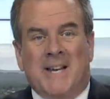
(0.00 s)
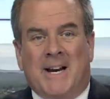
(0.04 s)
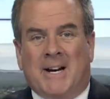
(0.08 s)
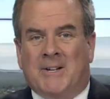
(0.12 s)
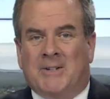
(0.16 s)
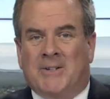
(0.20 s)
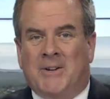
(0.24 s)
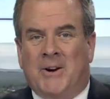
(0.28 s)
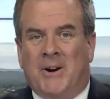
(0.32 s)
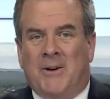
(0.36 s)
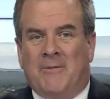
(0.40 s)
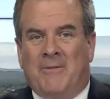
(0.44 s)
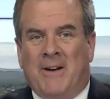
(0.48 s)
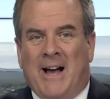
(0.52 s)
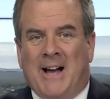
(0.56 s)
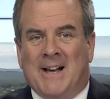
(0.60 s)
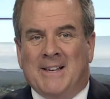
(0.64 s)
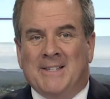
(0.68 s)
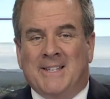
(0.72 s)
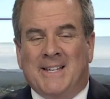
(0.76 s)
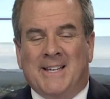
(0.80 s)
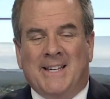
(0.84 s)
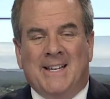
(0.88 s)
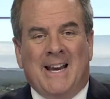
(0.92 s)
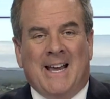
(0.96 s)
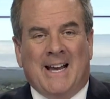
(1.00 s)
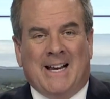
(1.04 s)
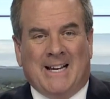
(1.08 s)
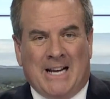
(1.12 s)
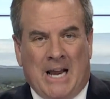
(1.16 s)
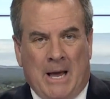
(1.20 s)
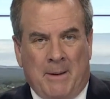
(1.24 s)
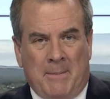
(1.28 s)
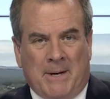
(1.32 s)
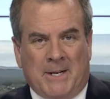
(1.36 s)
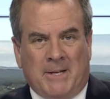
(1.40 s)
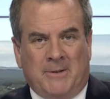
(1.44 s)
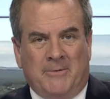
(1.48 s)
Secretary of Housing and
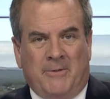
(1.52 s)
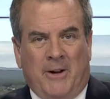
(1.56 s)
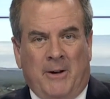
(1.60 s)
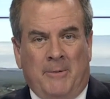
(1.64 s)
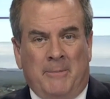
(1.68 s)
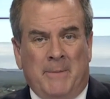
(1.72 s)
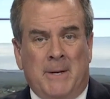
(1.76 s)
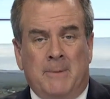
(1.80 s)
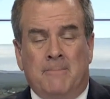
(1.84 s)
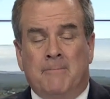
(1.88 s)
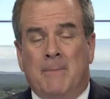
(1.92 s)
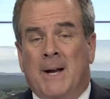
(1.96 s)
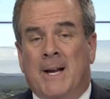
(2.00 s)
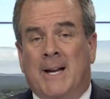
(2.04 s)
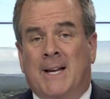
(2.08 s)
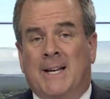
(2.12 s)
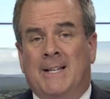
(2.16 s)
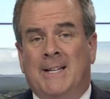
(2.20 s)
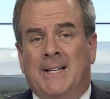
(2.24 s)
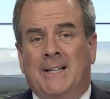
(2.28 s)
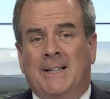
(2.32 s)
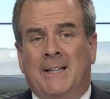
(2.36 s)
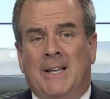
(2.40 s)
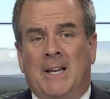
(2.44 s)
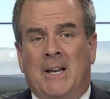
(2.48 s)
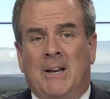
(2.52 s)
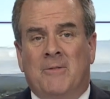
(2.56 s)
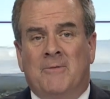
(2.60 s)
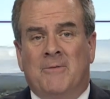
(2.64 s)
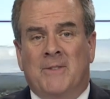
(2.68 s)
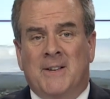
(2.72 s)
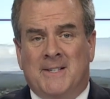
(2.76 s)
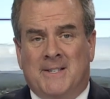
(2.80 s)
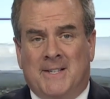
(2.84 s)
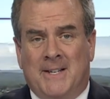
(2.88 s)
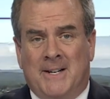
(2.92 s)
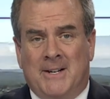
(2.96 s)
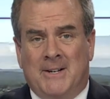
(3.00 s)
Economic Development Mike Keneally
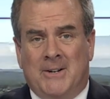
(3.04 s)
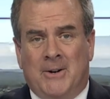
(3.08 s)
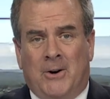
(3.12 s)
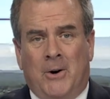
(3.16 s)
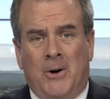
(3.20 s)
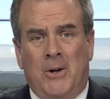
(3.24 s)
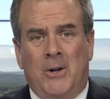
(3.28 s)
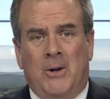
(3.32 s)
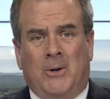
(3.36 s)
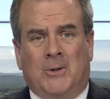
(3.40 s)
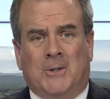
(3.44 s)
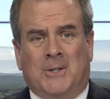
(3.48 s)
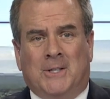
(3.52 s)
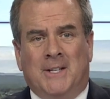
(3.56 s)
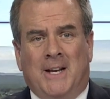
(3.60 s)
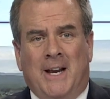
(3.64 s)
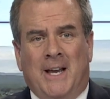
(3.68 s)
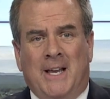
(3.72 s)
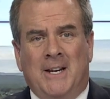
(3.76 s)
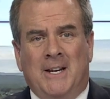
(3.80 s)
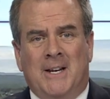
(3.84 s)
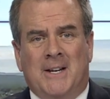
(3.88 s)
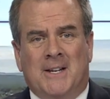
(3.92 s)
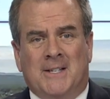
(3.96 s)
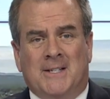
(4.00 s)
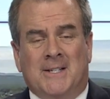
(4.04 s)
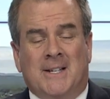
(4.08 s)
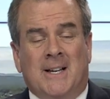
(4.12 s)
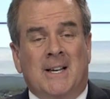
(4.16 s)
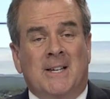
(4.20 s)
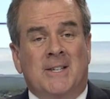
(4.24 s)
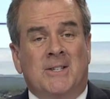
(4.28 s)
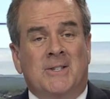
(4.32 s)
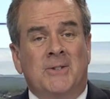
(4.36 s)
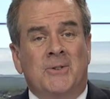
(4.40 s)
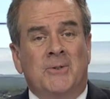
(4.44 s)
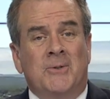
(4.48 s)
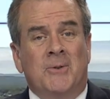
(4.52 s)
visited Holyoke today to
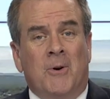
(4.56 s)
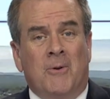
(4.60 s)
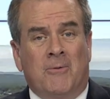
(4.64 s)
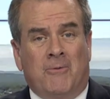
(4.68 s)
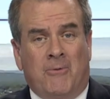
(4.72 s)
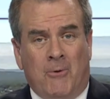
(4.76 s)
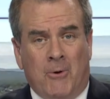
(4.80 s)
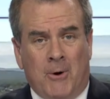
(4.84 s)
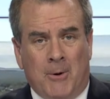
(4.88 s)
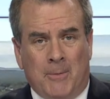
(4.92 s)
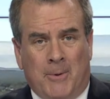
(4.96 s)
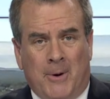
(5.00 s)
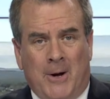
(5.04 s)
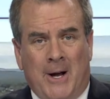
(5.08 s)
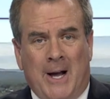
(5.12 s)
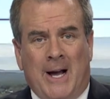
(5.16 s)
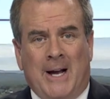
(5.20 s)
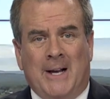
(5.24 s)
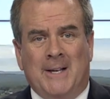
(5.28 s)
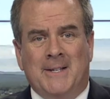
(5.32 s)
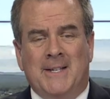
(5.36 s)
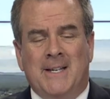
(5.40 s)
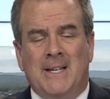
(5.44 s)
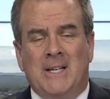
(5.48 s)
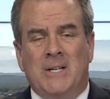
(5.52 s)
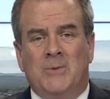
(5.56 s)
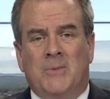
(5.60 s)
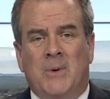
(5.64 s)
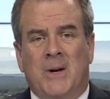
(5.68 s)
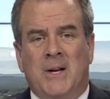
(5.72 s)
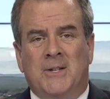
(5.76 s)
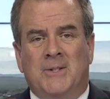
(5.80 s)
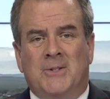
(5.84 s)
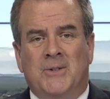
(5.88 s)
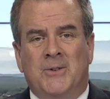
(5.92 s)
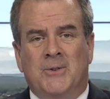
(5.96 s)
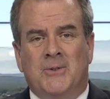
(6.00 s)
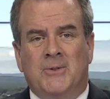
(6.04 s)
discuss new affordable housing.
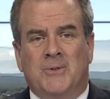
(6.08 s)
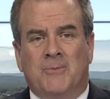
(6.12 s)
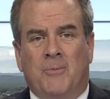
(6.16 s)
22 News